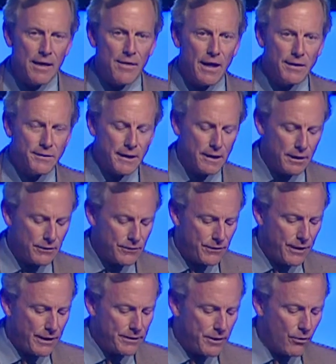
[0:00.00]
they tell us
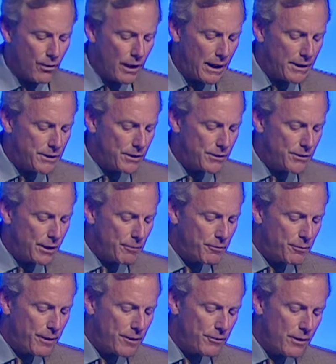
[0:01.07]
that the relationships
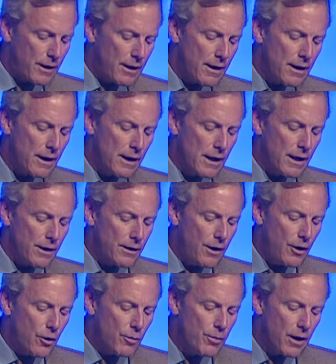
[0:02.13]
between
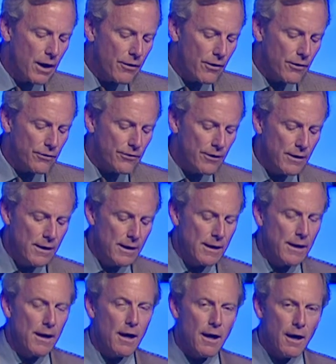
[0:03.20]
DU brothers
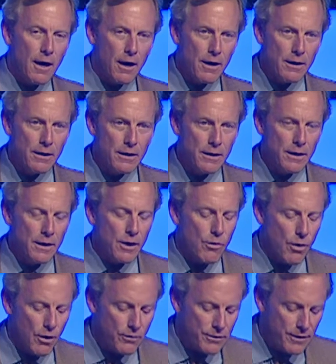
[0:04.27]
are,
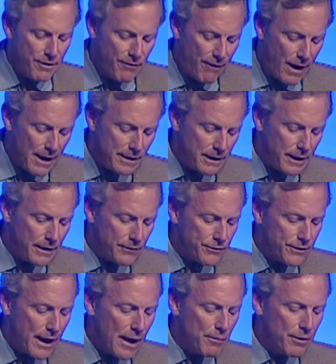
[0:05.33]
quote, divinely
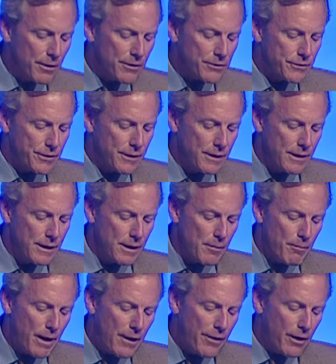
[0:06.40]
established
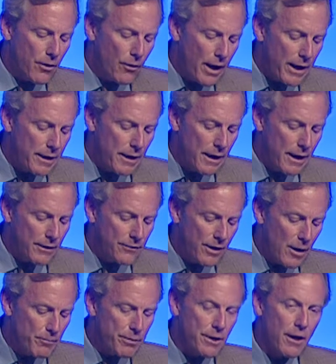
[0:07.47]
by the great
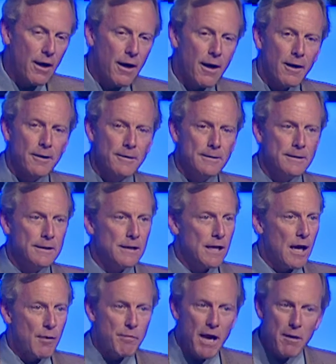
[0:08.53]
exemplar.
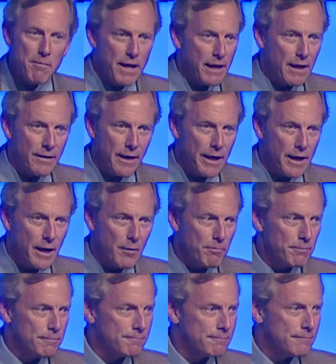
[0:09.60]
I'm not making that up.
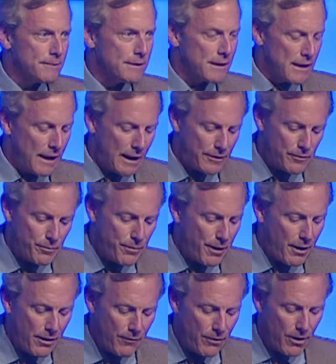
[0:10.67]
That's
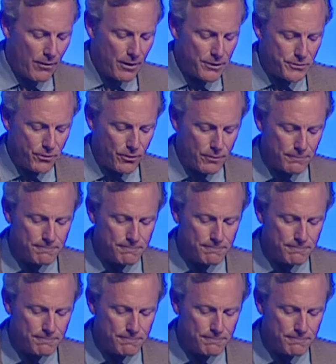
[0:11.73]
part of our ritual.